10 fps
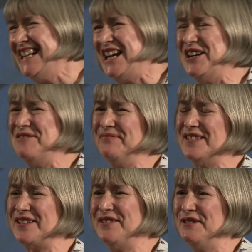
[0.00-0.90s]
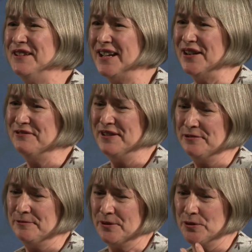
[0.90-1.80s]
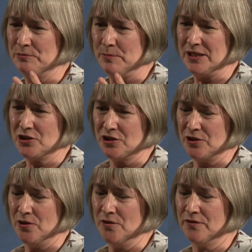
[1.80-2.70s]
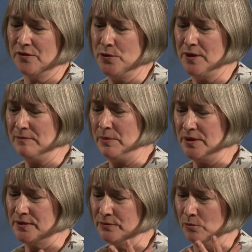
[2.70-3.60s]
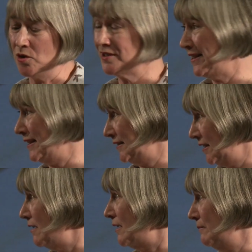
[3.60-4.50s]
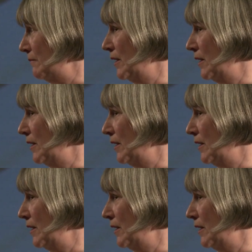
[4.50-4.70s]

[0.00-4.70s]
So that you can get a real good picture of who that person was at that time.